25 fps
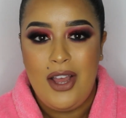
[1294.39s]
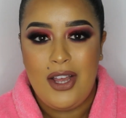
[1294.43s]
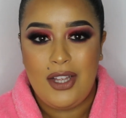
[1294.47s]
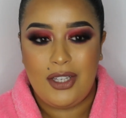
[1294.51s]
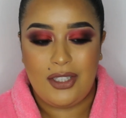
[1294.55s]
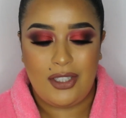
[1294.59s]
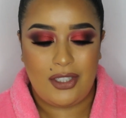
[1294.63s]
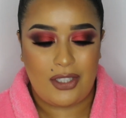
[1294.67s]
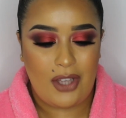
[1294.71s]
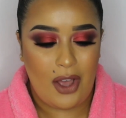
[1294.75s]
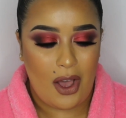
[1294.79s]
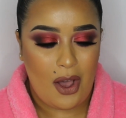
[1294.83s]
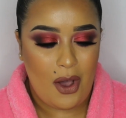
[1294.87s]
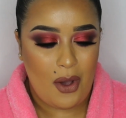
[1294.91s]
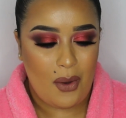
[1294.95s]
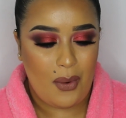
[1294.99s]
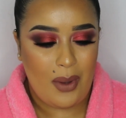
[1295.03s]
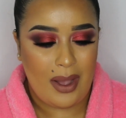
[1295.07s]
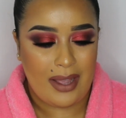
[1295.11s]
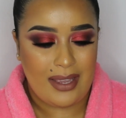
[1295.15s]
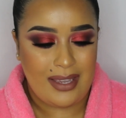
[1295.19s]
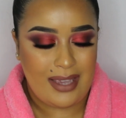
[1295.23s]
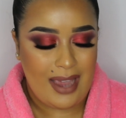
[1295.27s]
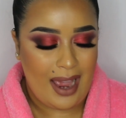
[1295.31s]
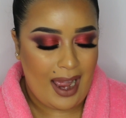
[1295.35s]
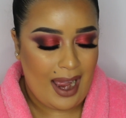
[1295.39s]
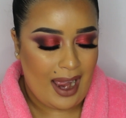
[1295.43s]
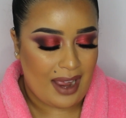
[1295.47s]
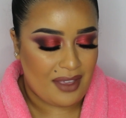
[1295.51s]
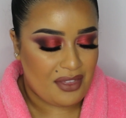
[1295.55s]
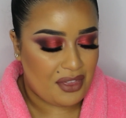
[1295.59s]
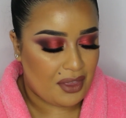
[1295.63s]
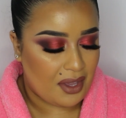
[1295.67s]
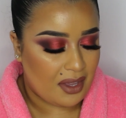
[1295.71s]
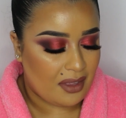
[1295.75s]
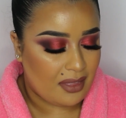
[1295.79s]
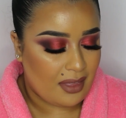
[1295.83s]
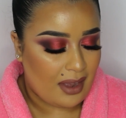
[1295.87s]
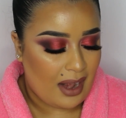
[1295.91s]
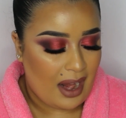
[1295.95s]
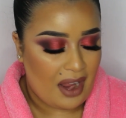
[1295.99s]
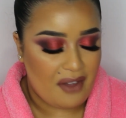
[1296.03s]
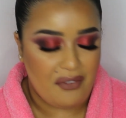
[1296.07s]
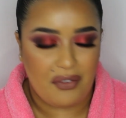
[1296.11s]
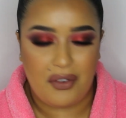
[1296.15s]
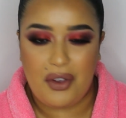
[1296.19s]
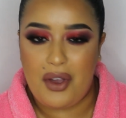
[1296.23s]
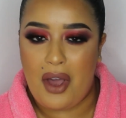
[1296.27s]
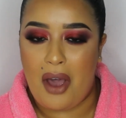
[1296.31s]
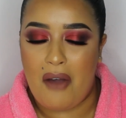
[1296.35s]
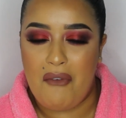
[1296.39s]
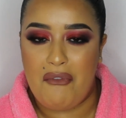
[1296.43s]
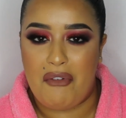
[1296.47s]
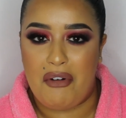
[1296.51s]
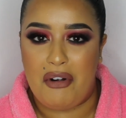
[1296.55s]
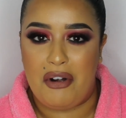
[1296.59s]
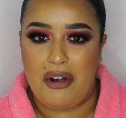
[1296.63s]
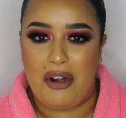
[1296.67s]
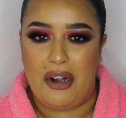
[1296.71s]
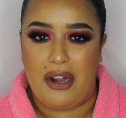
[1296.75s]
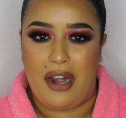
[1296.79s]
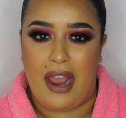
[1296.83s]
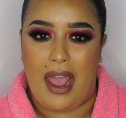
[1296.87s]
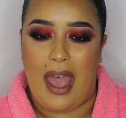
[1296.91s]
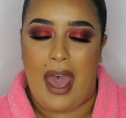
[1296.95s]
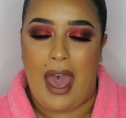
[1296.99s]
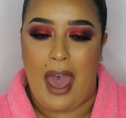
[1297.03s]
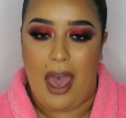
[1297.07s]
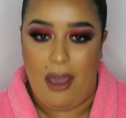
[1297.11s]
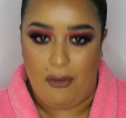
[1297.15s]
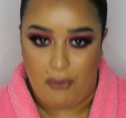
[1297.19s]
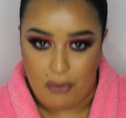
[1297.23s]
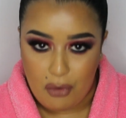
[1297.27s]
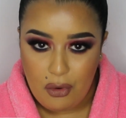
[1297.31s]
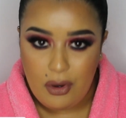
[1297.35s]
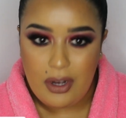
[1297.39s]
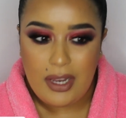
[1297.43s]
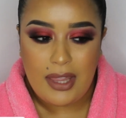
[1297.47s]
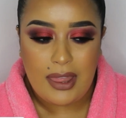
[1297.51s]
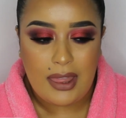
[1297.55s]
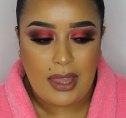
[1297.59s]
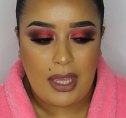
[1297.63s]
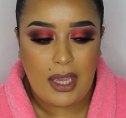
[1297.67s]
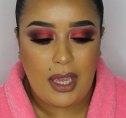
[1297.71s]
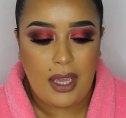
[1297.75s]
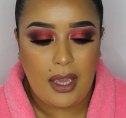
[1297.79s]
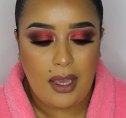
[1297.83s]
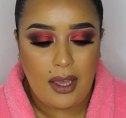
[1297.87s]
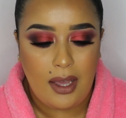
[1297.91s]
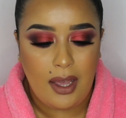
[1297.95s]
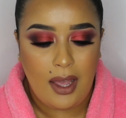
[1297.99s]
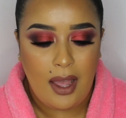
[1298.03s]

So yeah, I think that I've covered everything,